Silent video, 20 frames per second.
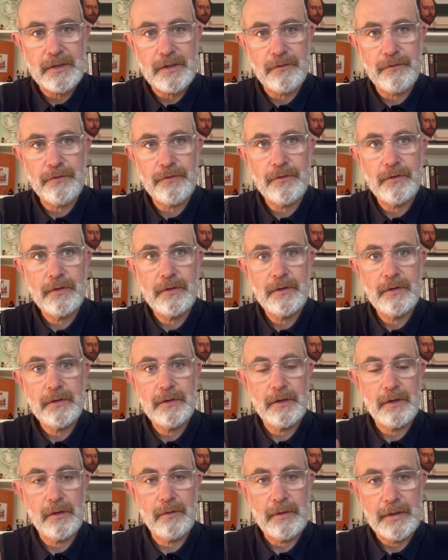of,
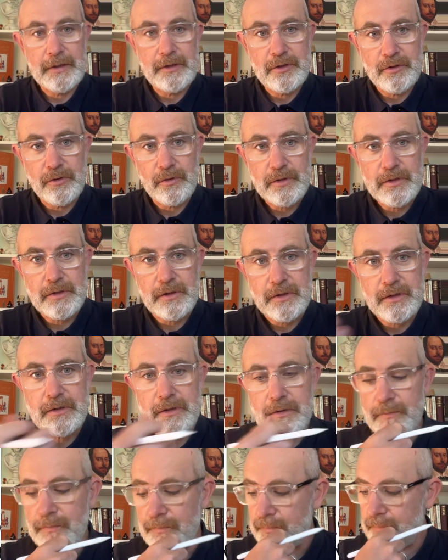
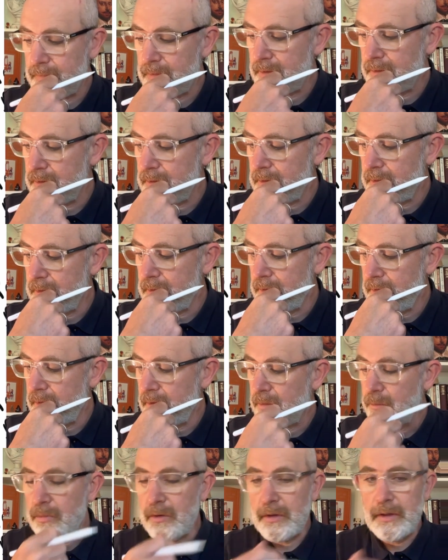injustice.
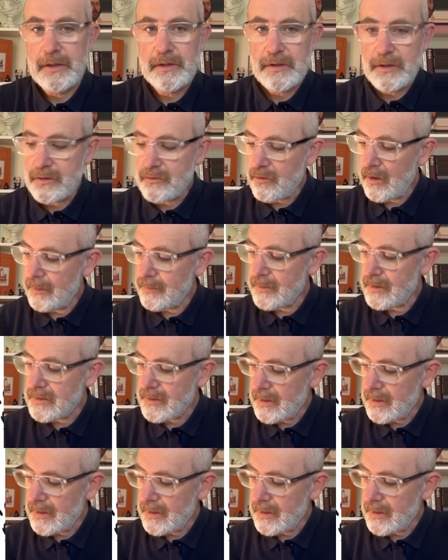But he's described as